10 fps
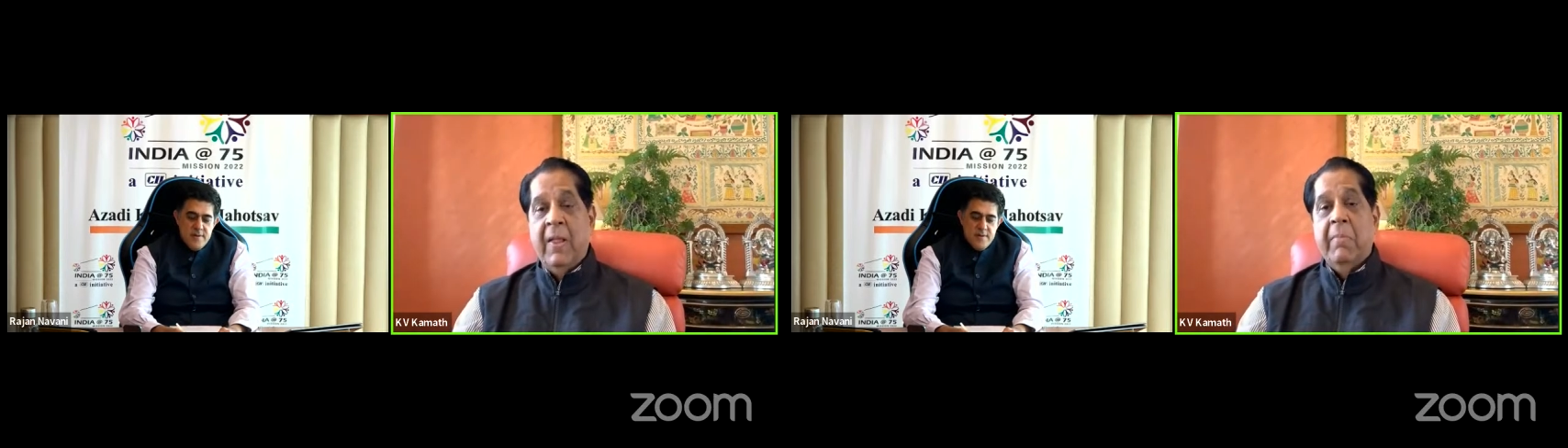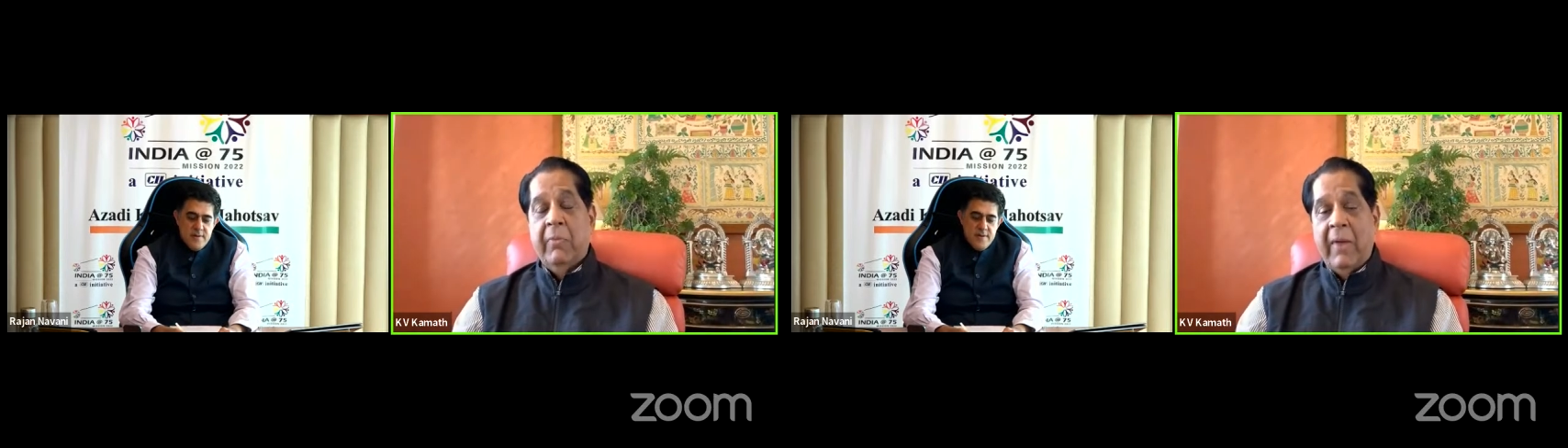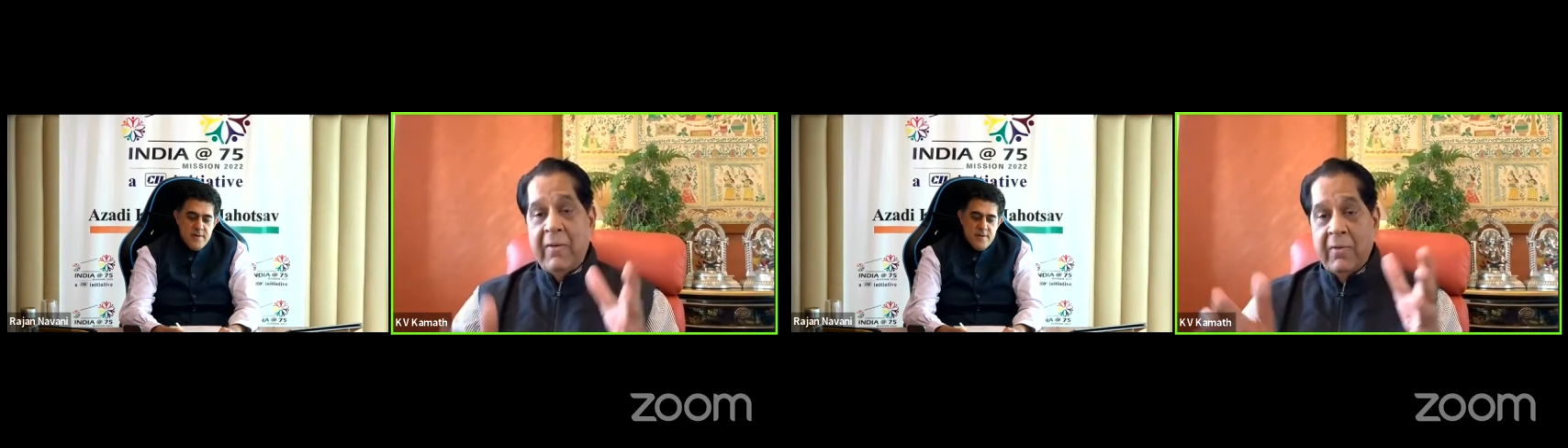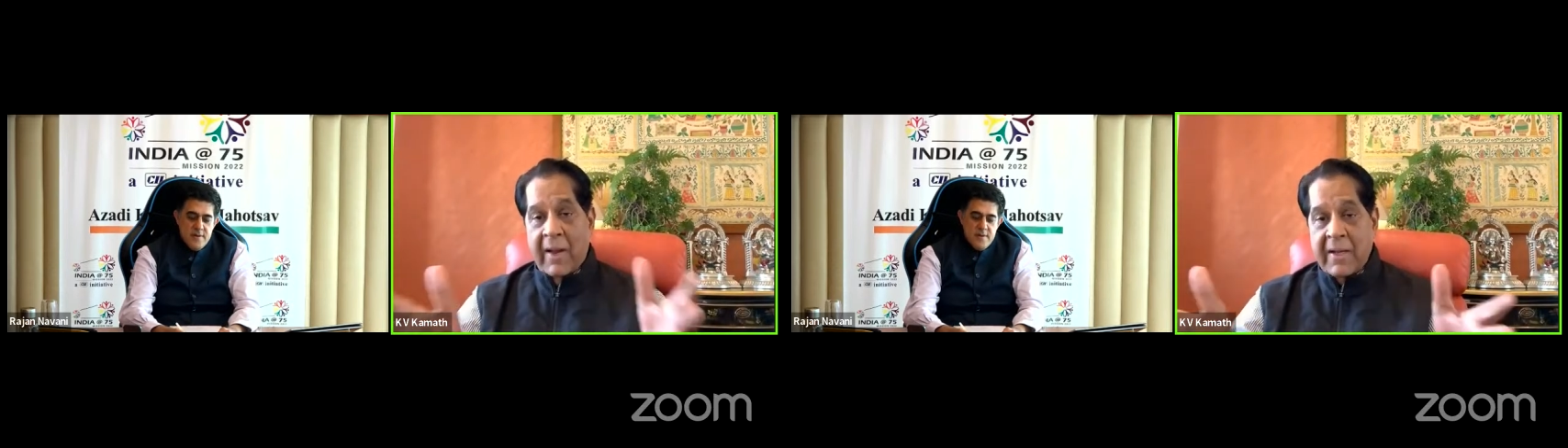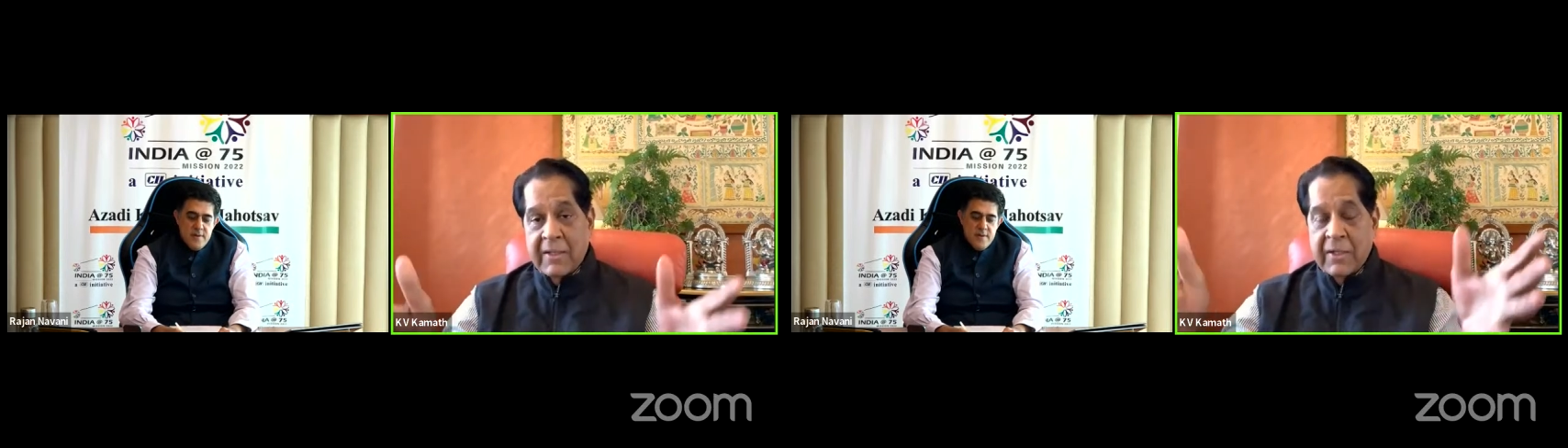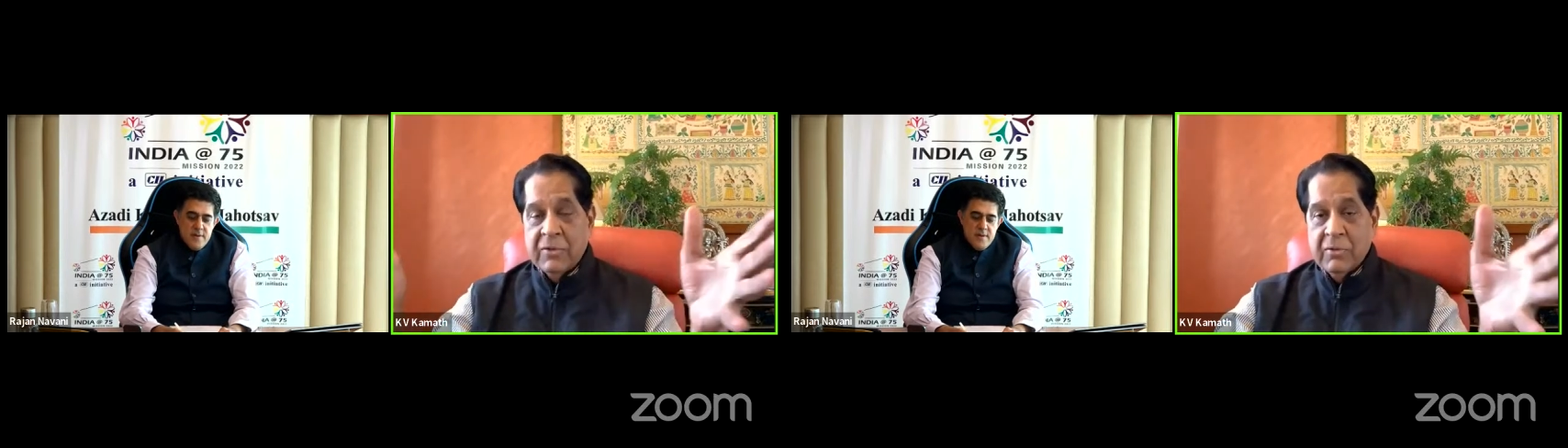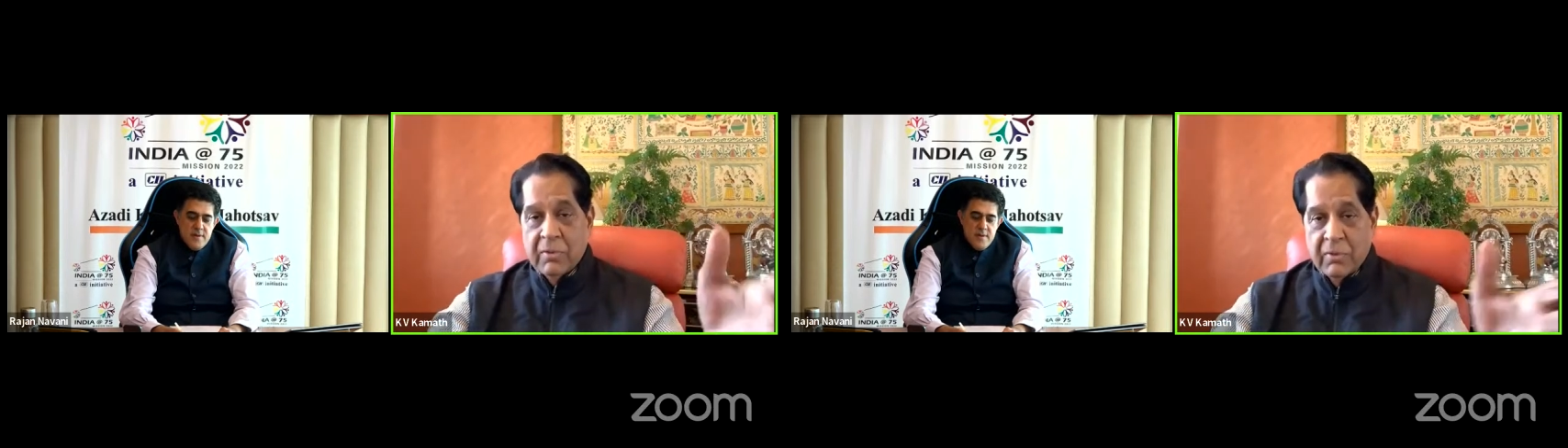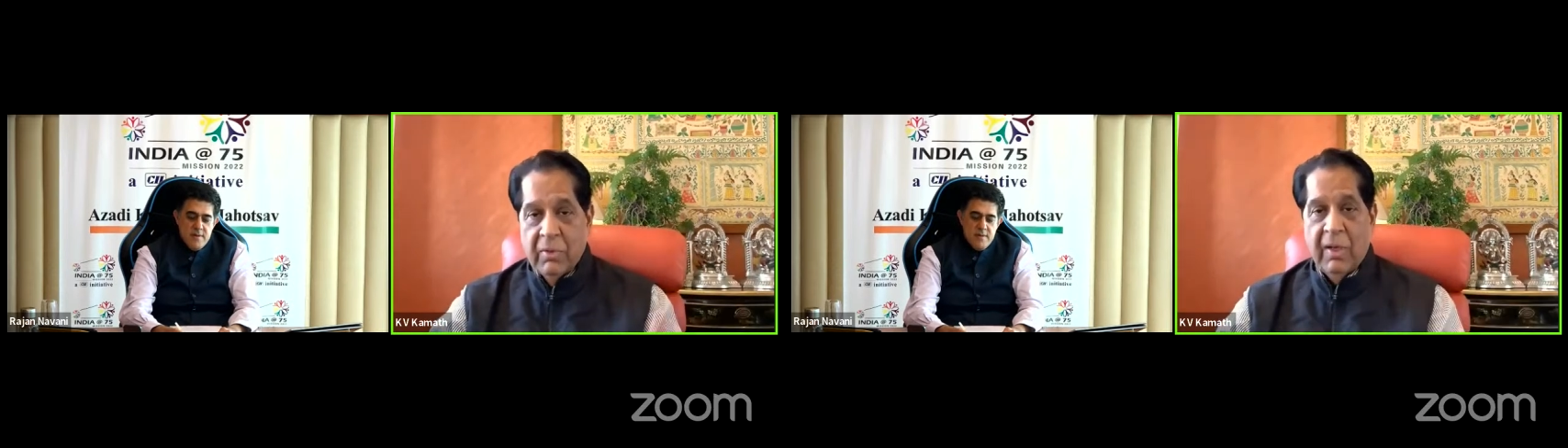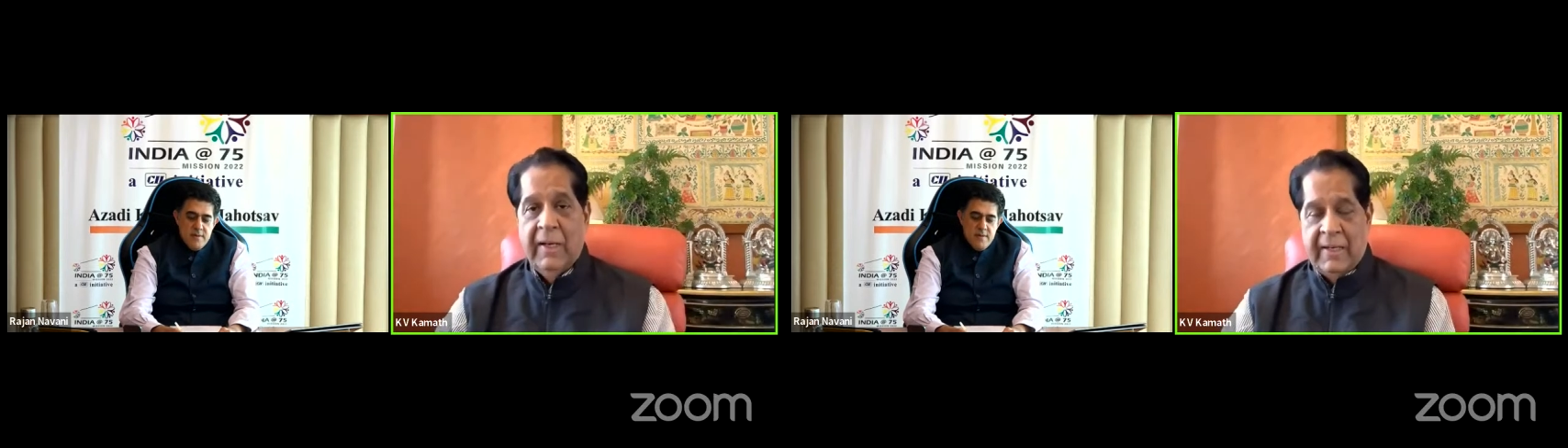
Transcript: But when we went into rural